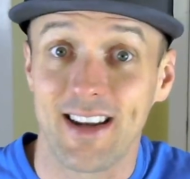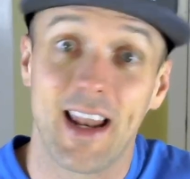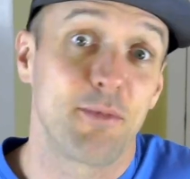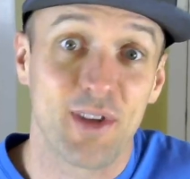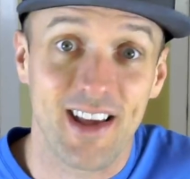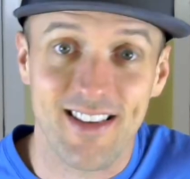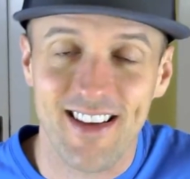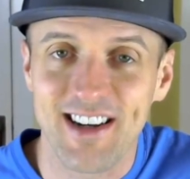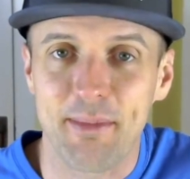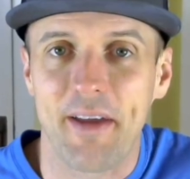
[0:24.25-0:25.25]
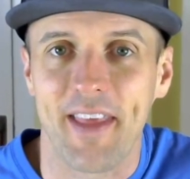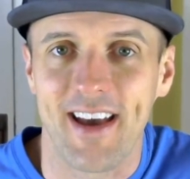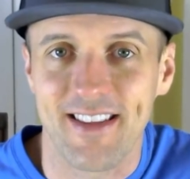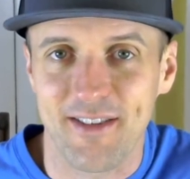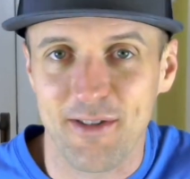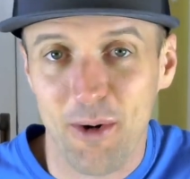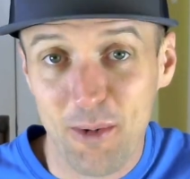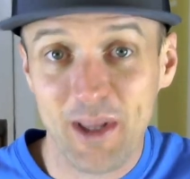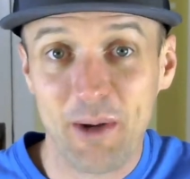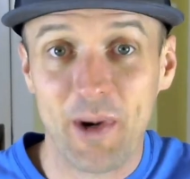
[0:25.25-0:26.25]
And I'm really excited about that. This is
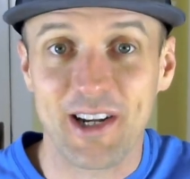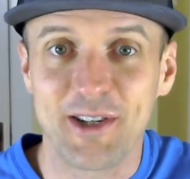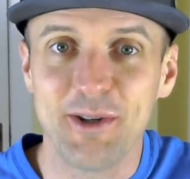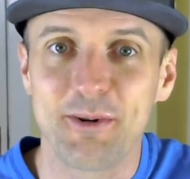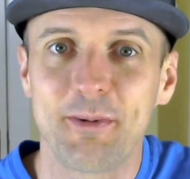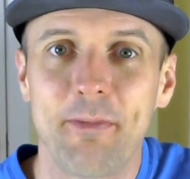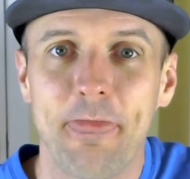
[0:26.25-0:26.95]
only week two.